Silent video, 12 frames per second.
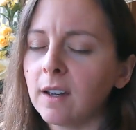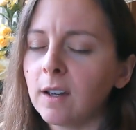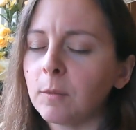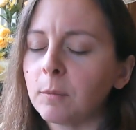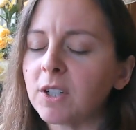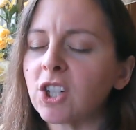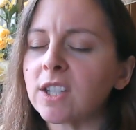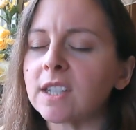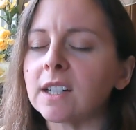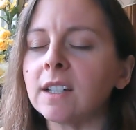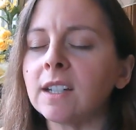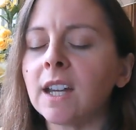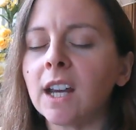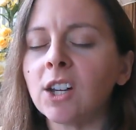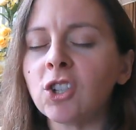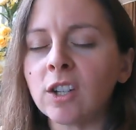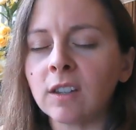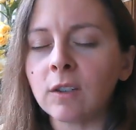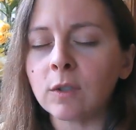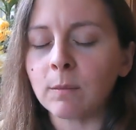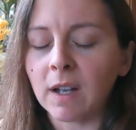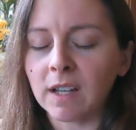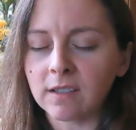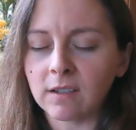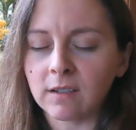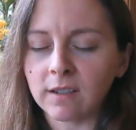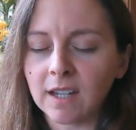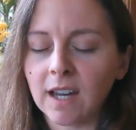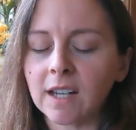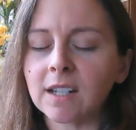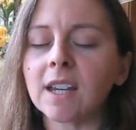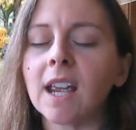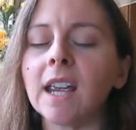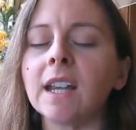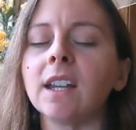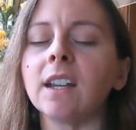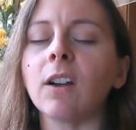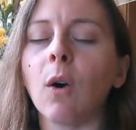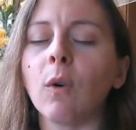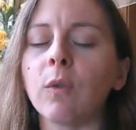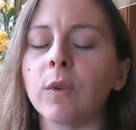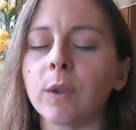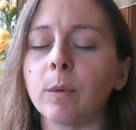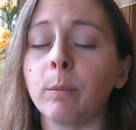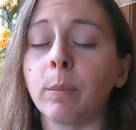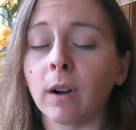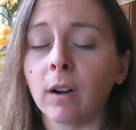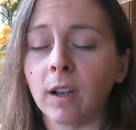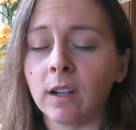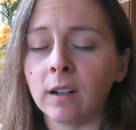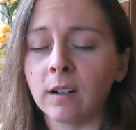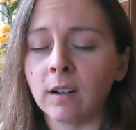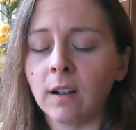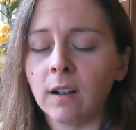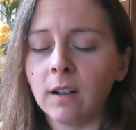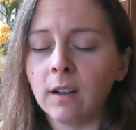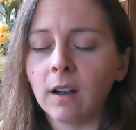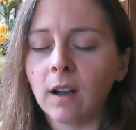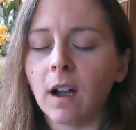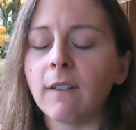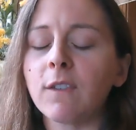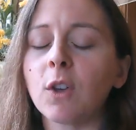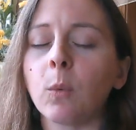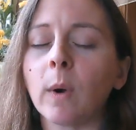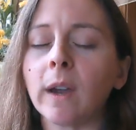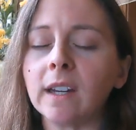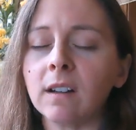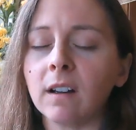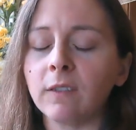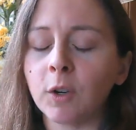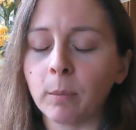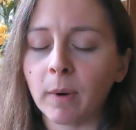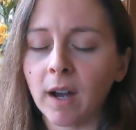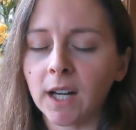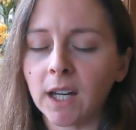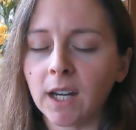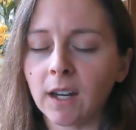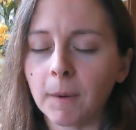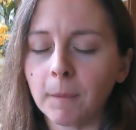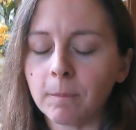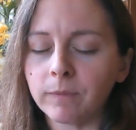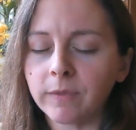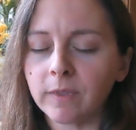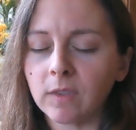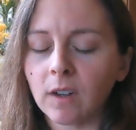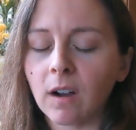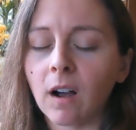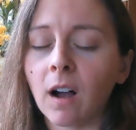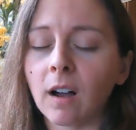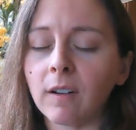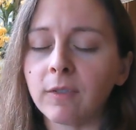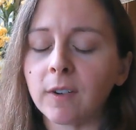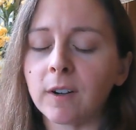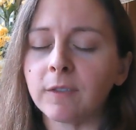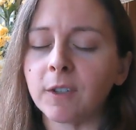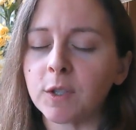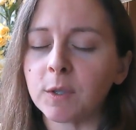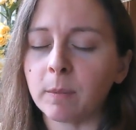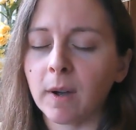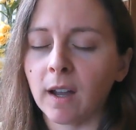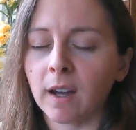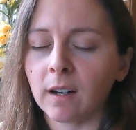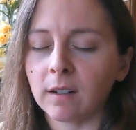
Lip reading: but just engaging those muscles and taking over the burden of the weight of your body off of your spine.